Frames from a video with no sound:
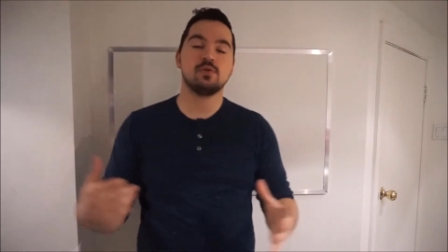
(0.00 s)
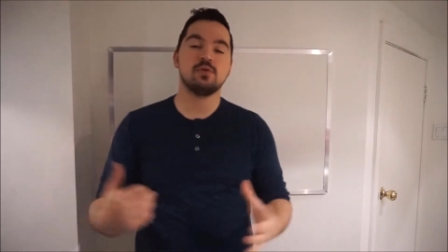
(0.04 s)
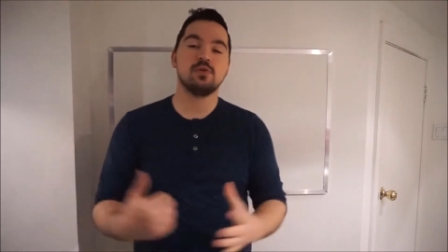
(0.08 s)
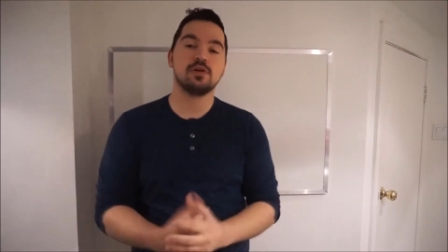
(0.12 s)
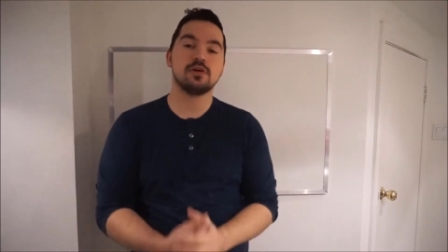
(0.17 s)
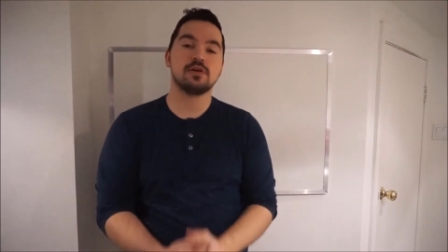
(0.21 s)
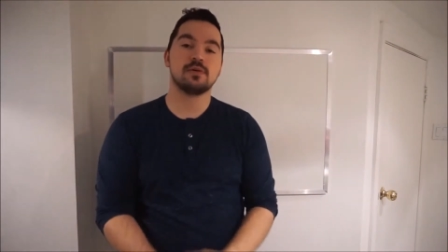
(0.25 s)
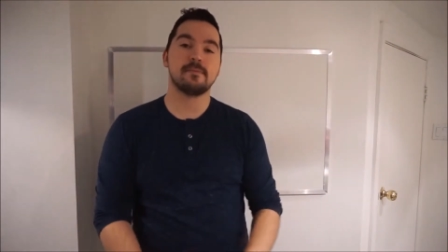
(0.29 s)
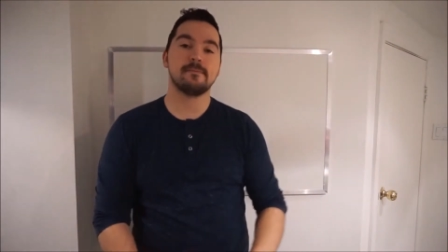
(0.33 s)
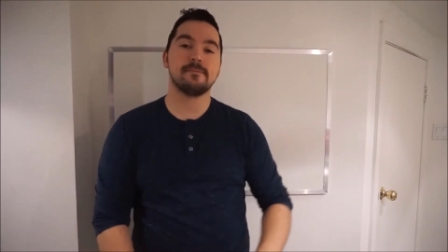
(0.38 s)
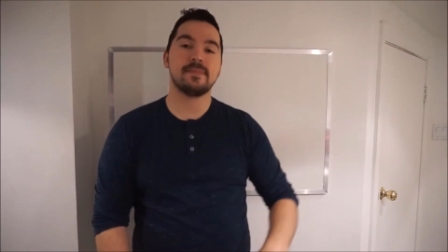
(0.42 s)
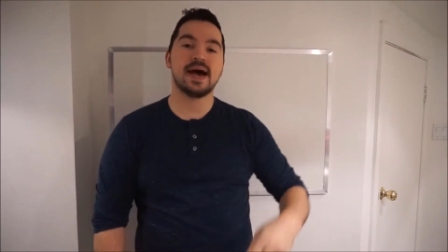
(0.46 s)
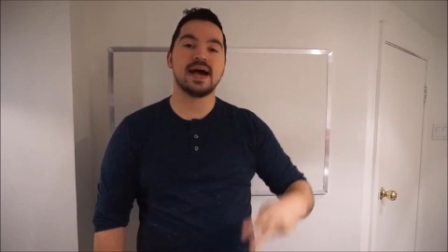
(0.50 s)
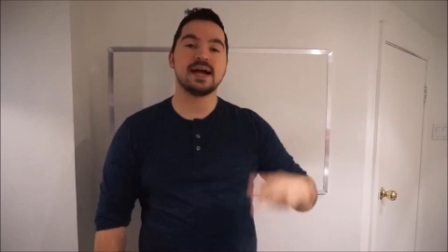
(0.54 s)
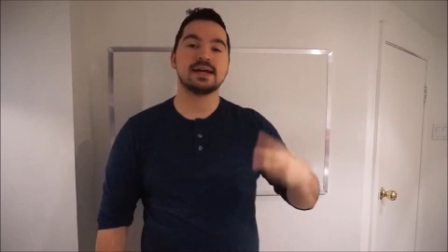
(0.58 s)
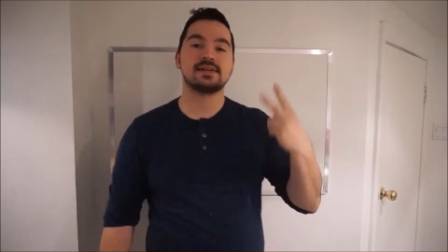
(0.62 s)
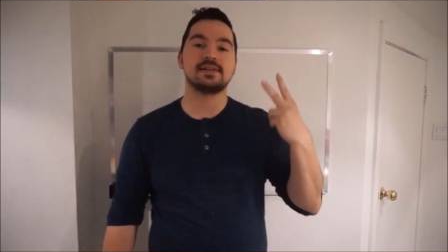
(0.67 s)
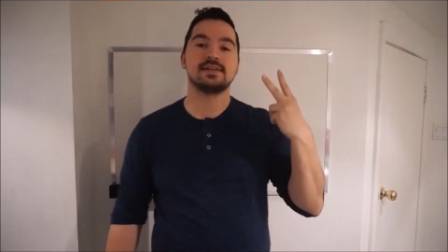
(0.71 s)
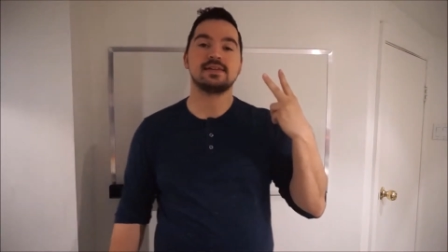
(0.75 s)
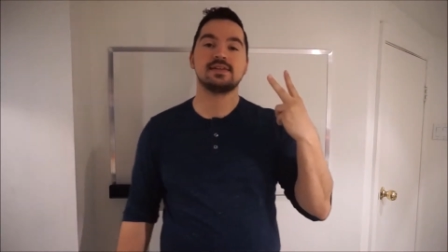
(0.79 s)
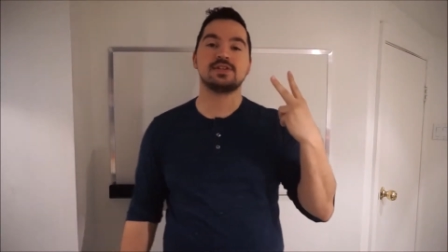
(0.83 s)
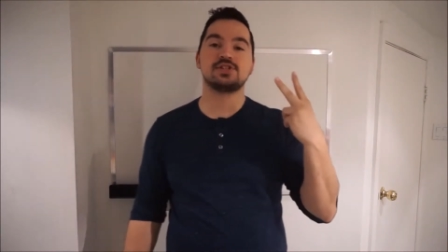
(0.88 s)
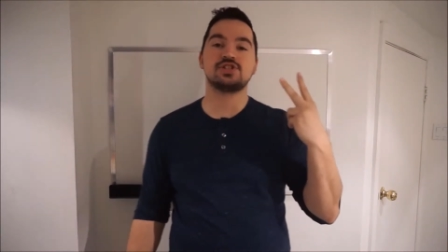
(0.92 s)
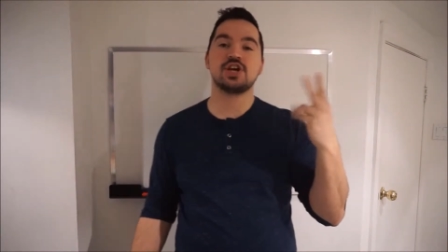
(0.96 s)
Welcome back
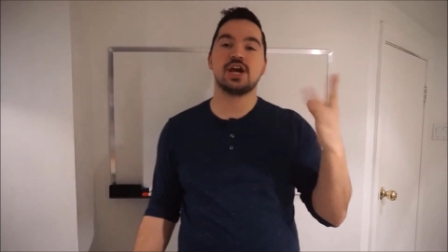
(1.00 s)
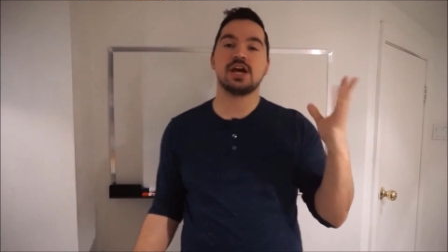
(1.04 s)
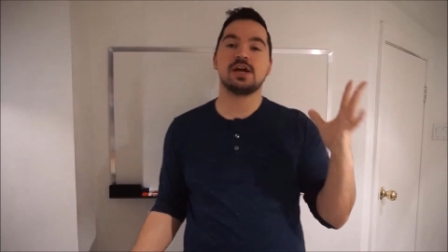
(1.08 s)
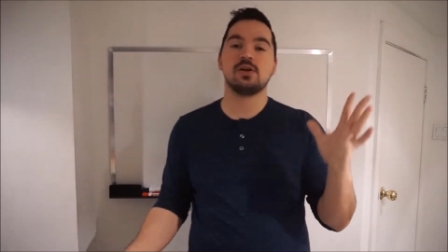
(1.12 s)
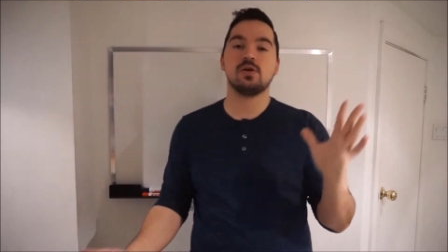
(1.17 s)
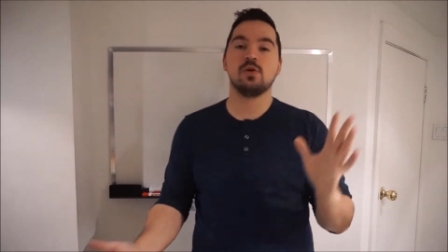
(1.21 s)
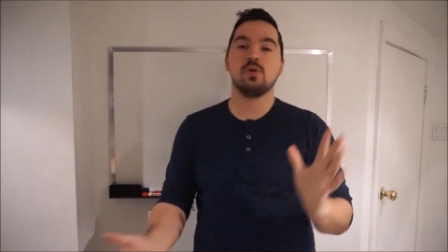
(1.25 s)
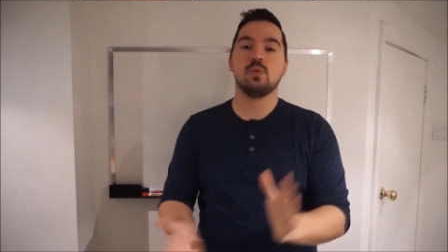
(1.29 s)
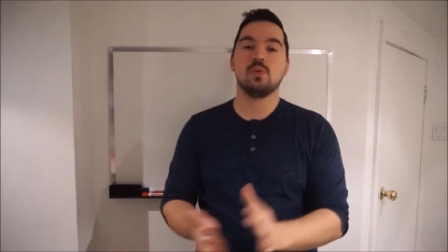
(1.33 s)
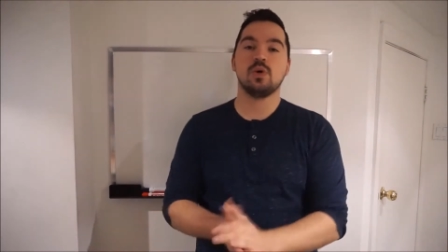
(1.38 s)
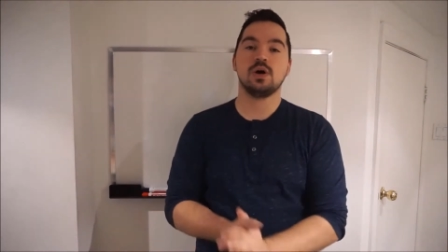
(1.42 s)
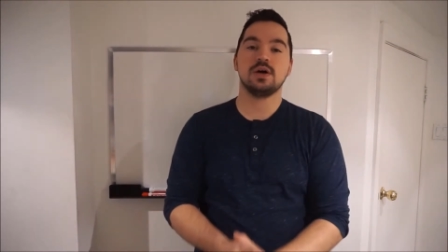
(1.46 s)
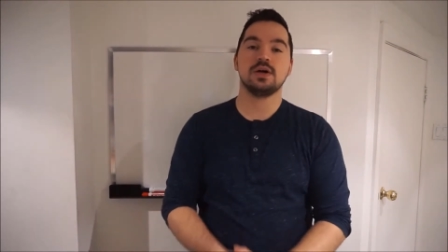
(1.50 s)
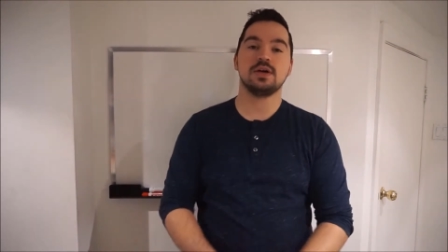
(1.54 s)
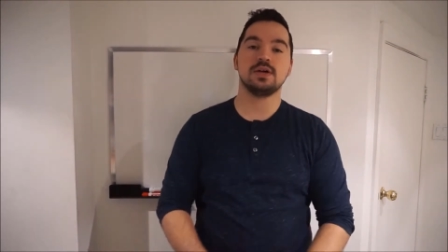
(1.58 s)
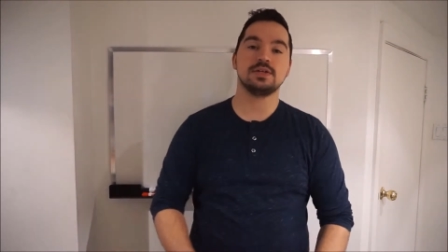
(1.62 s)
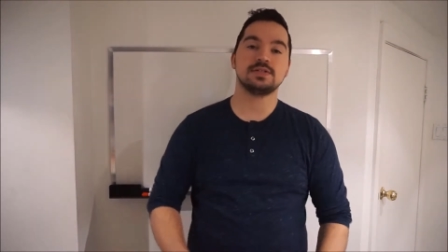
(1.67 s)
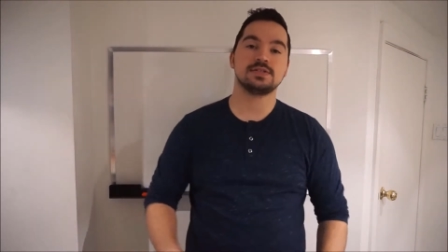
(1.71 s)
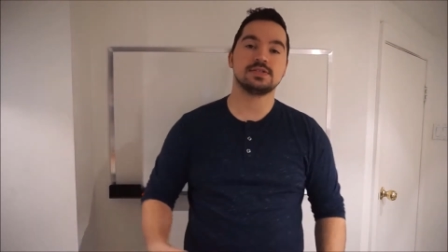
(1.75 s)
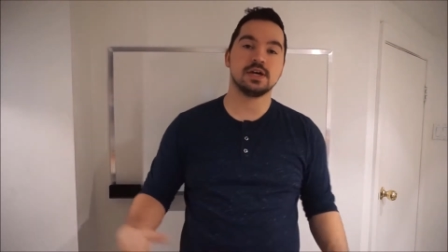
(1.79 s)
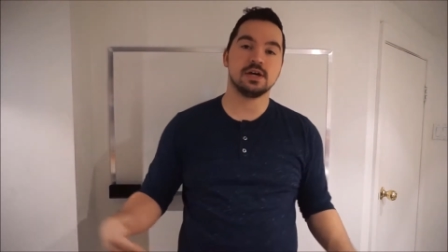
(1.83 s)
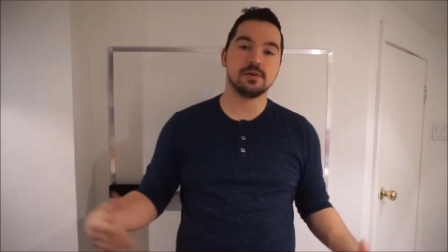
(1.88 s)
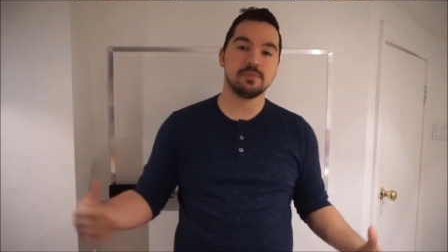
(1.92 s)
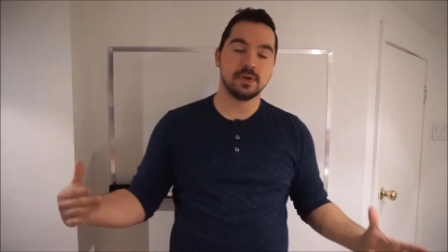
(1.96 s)
to the channel. What
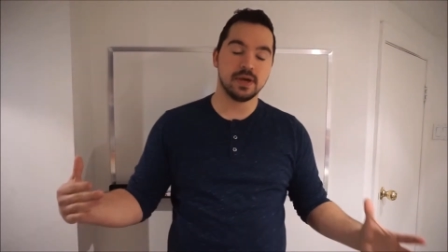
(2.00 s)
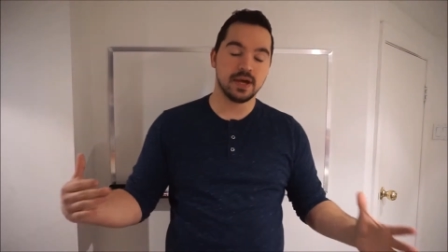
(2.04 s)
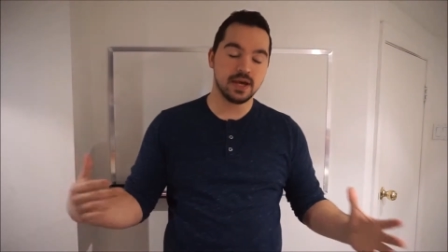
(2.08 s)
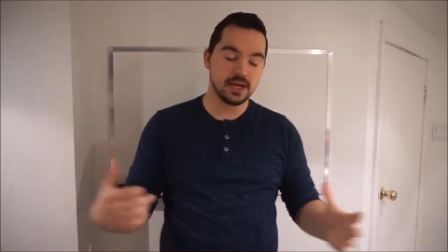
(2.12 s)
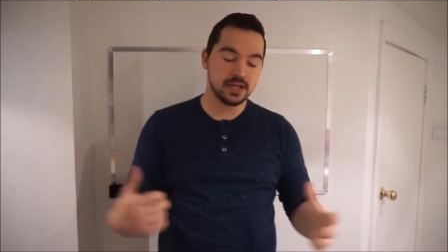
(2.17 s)
is up?